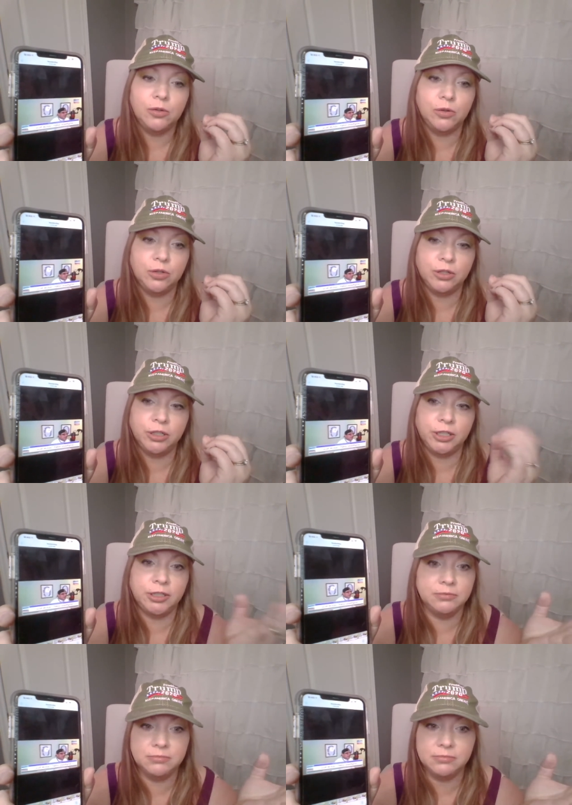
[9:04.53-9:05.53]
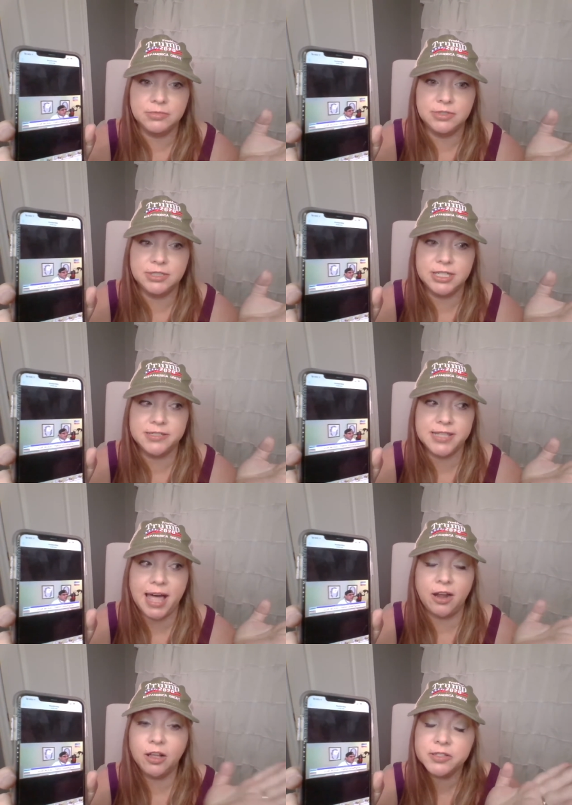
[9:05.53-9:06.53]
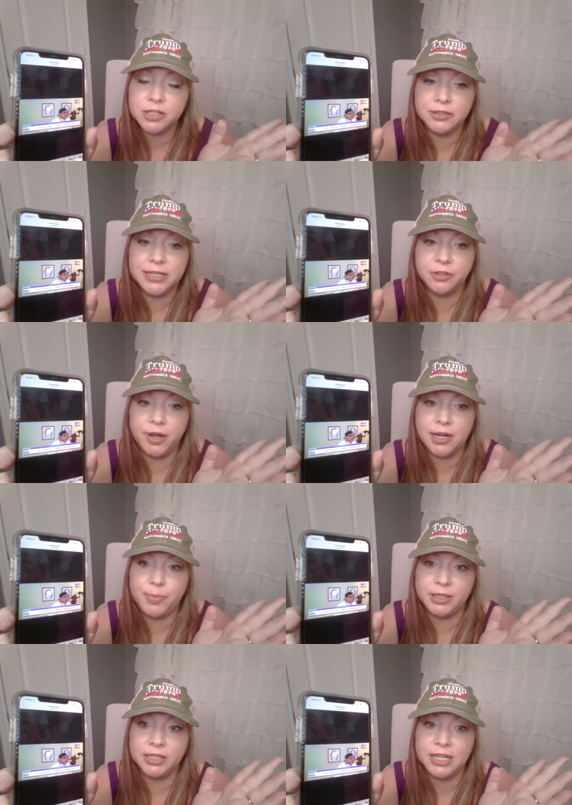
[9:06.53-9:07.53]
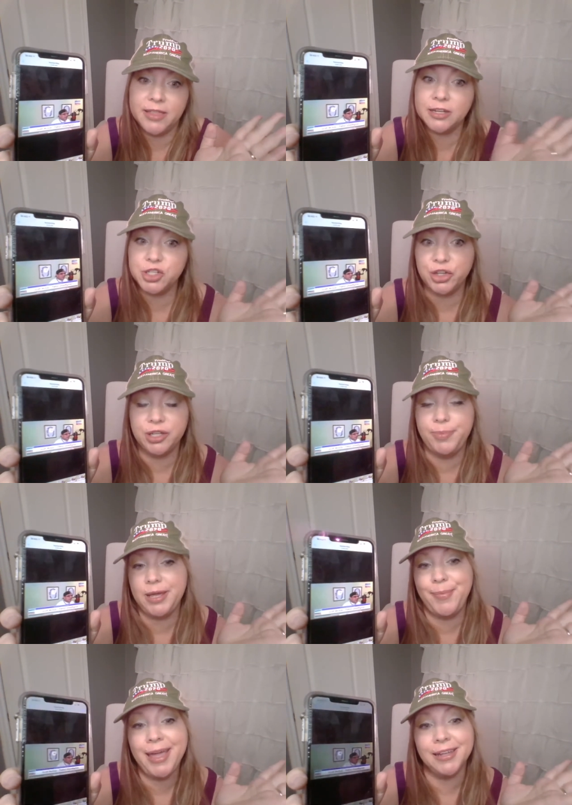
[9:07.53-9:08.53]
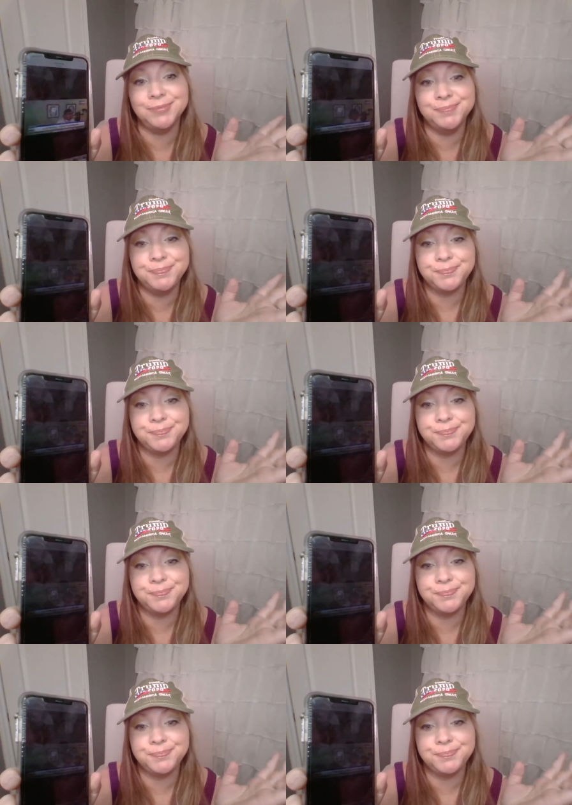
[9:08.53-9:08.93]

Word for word: or does that also lend credibility that she could be a man